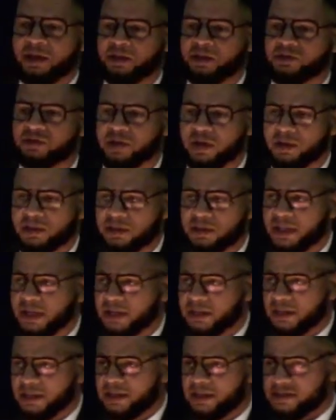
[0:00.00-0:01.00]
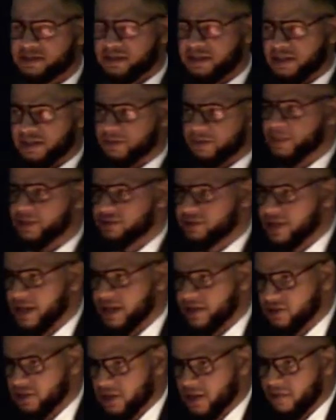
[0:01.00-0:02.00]
Certainly under this
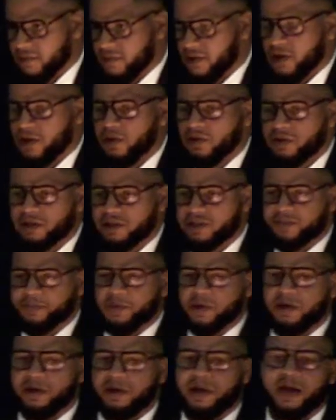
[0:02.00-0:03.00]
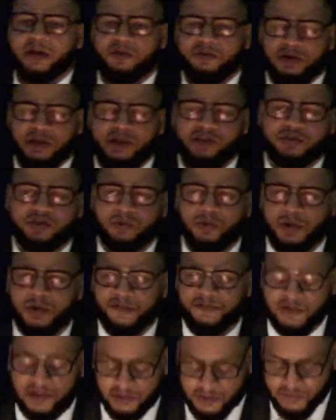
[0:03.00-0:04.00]
dispensation of the Holy Spirit, I greet you
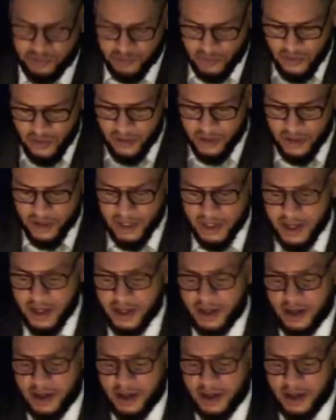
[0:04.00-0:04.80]
with the joy